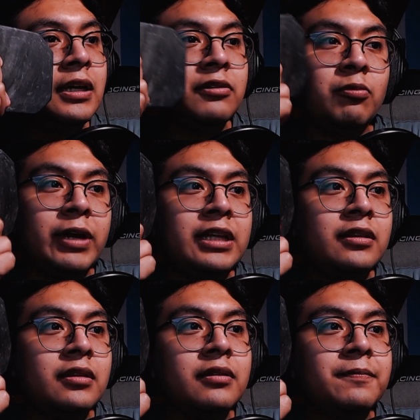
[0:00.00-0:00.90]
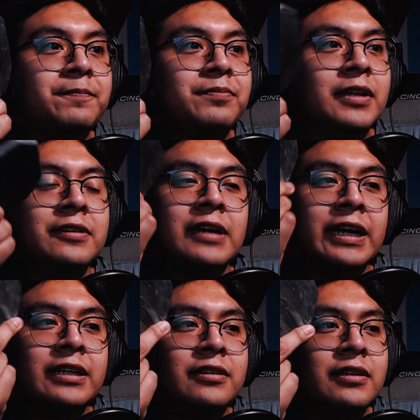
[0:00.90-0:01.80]
its weight, its
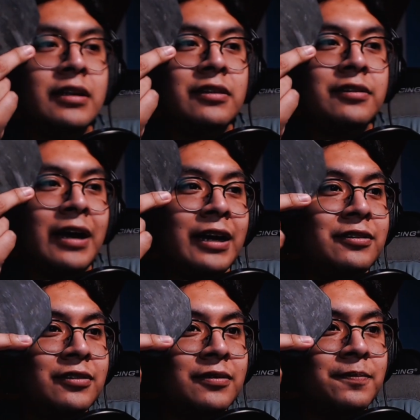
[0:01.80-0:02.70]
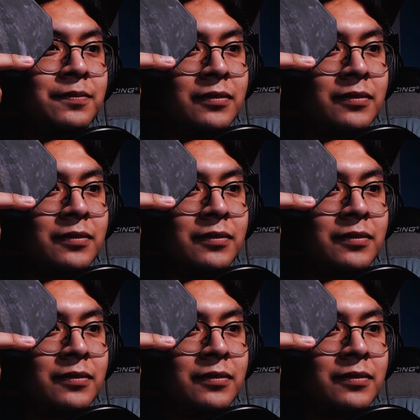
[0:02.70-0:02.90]
height, its size,